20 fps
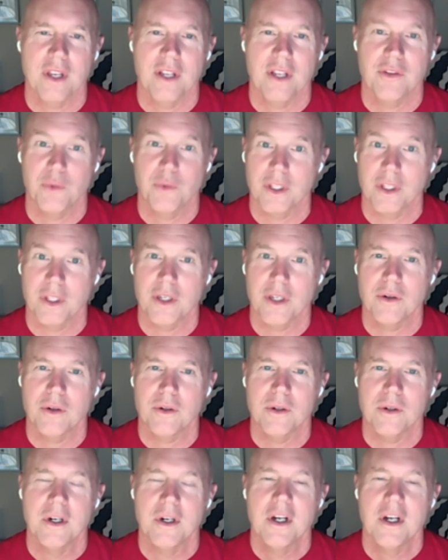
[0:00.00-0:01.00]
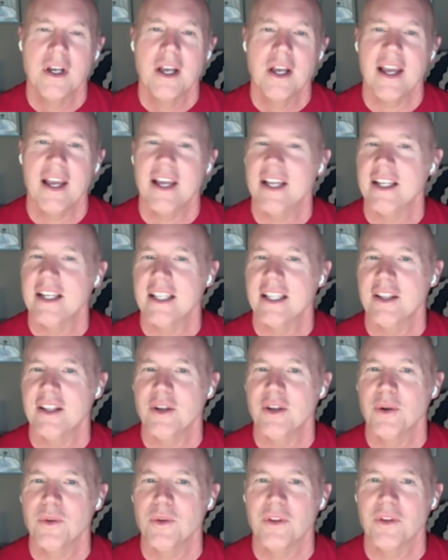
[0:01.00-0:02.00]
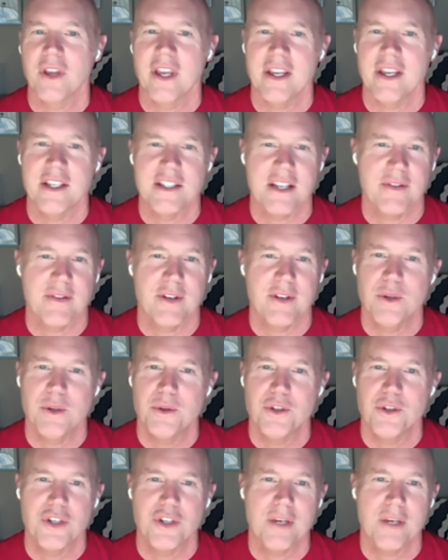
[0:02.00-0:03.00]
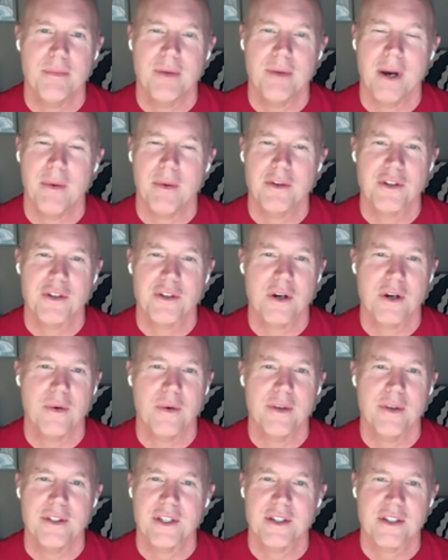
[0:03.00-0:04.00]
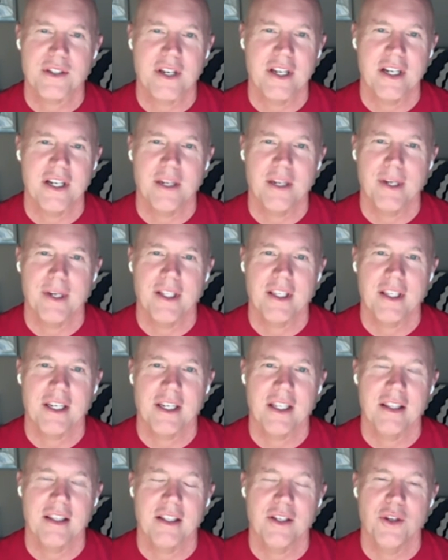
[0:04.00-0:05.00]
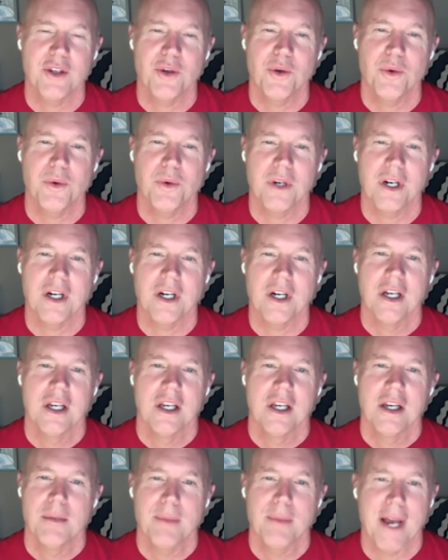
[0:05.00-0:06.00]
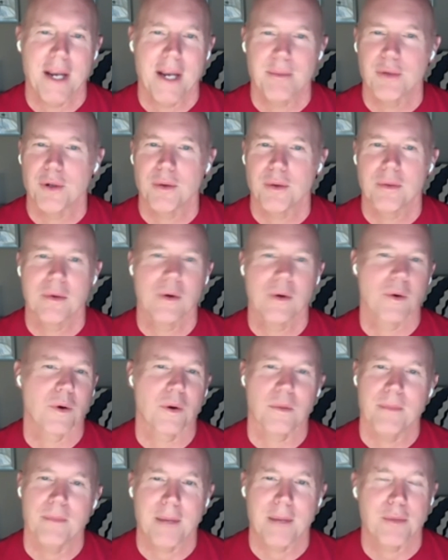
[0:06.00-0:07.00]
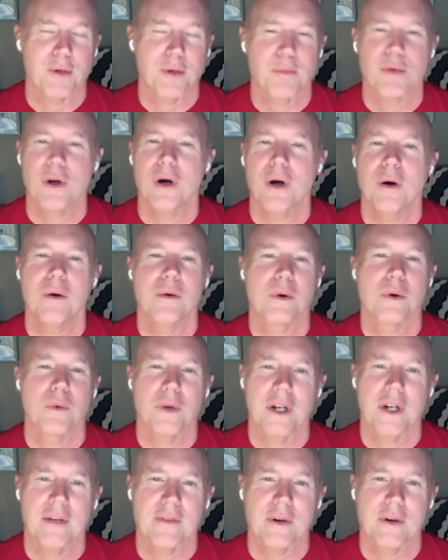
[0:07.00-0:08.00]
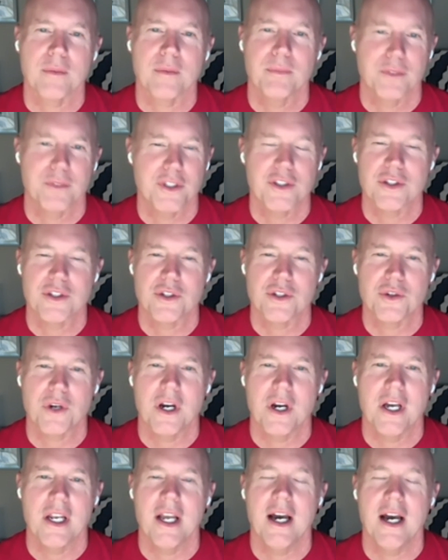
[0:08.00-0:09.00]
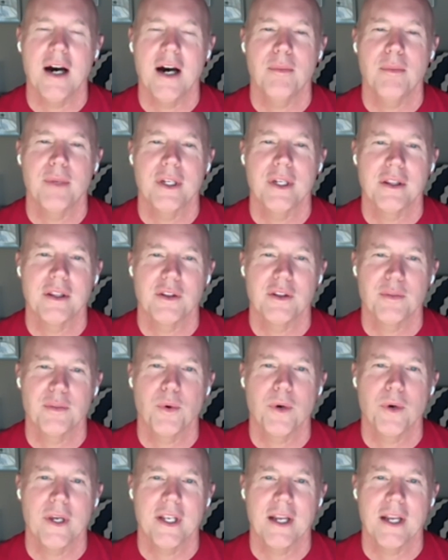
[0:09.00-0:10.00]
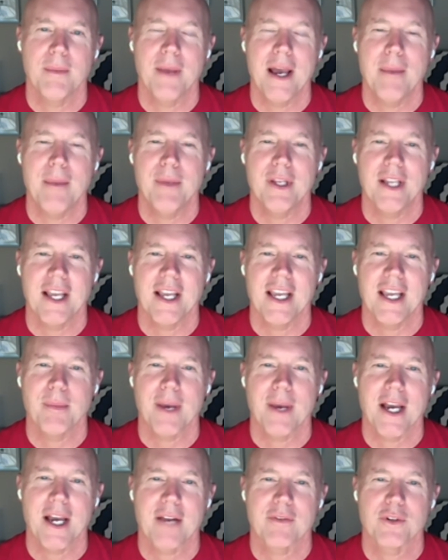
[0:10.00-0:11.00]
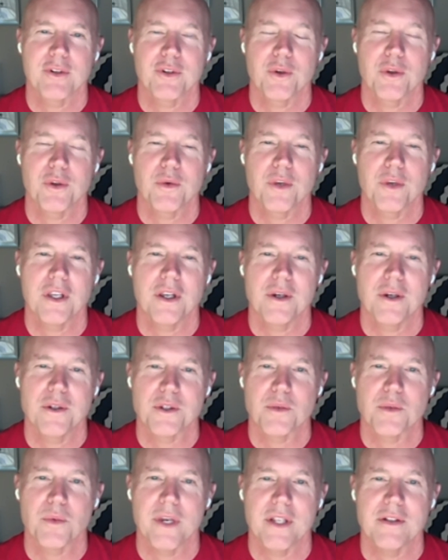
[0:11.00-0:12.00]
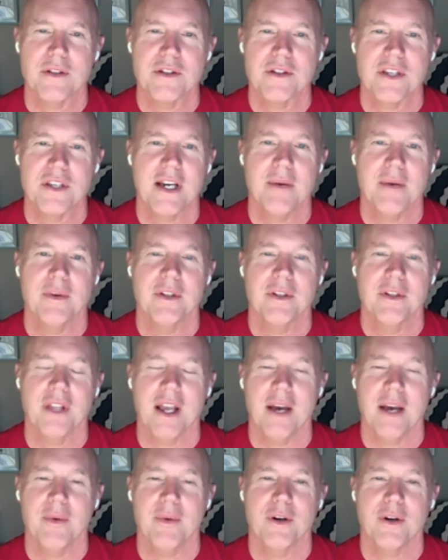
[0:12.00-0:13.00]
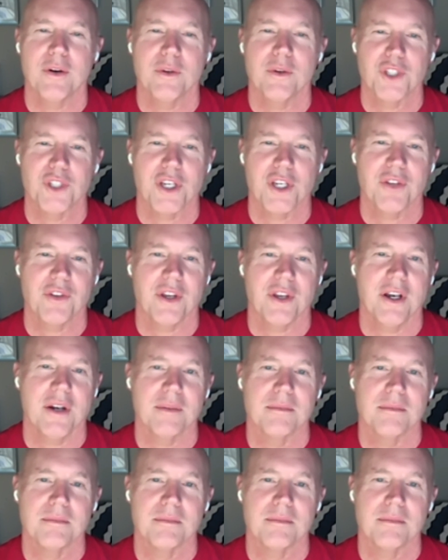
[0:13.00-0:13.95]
It's really cool. And in the old days, every new chip, I was always excited about getting the new MacBook or MacBook Pro or whatever just to try it out. But at this point, I'm happy to hang back for 2 or 3 years and wait and see how it all shakes out.